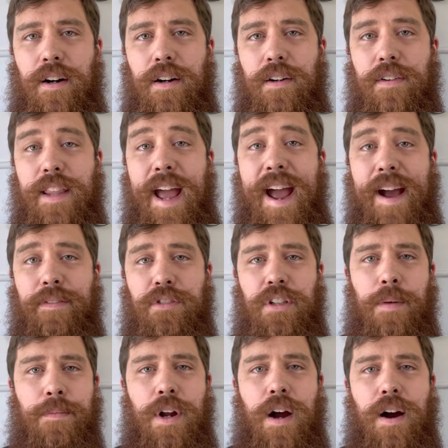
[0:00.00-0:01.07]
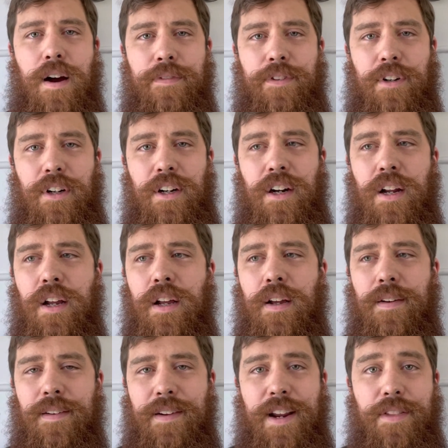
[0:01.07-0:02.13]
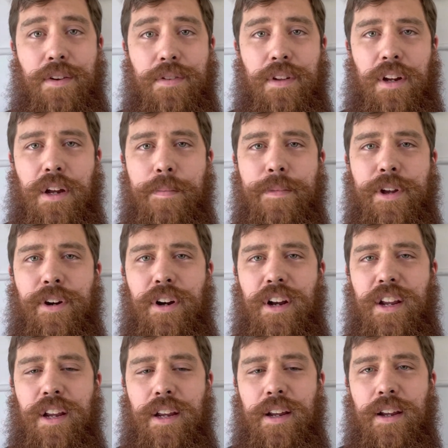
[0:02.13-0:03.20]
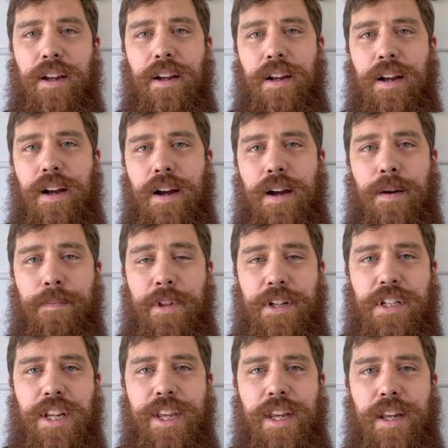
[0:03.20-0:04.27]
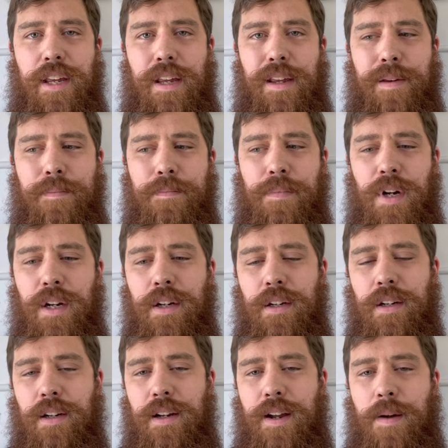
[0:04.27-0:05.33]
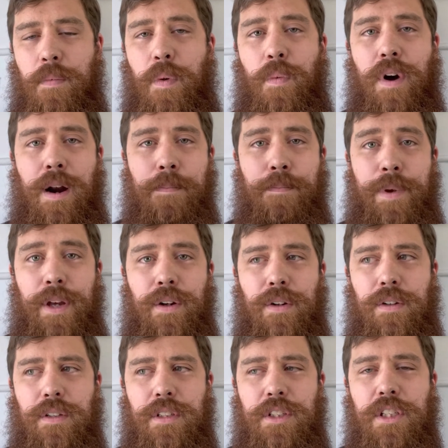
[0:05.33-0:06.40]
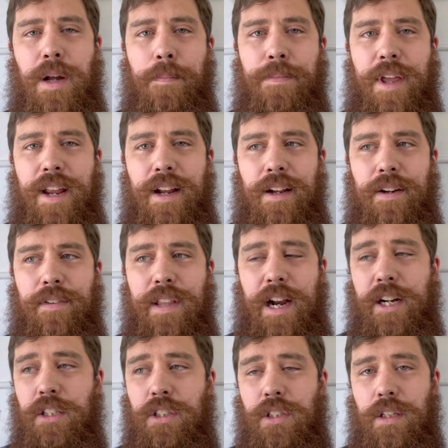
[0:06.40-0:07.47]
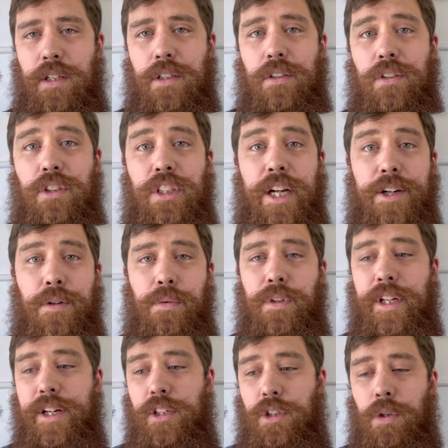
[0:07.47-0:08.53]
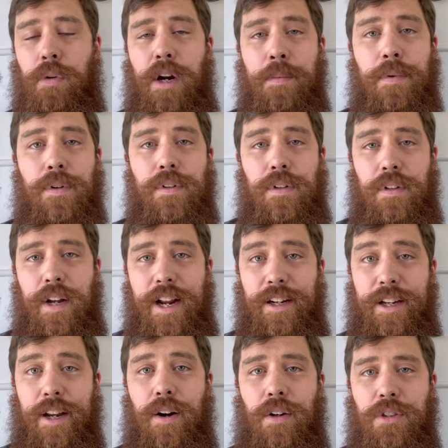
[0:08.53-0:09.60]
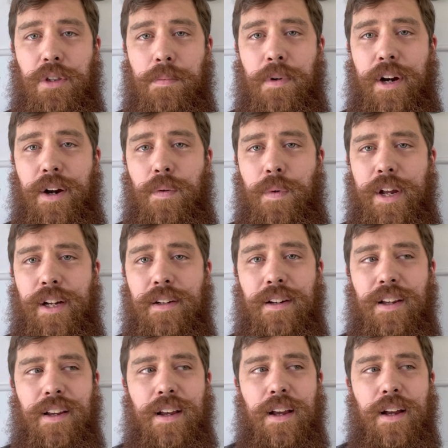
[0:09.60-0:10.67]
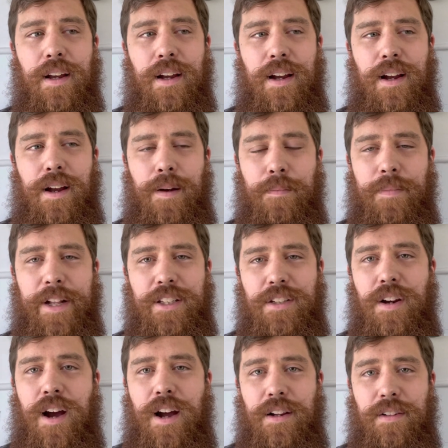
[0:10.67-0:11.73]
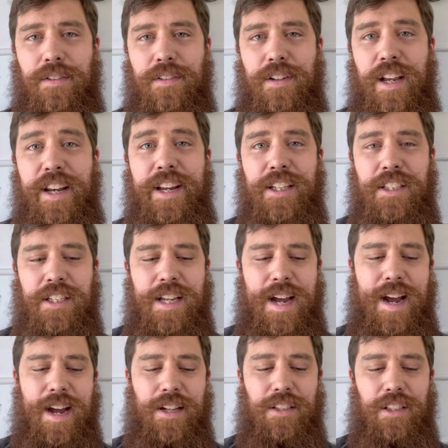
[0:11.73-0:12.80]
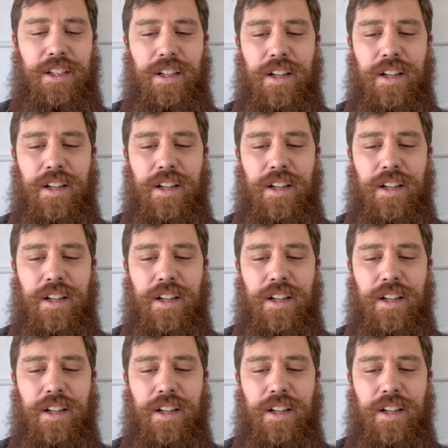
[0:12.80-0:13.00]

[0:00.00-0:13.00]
have something to offer, either the community, the team. We want to build something that is genuinely enjoyable and can also bring a win. That's not an easy task,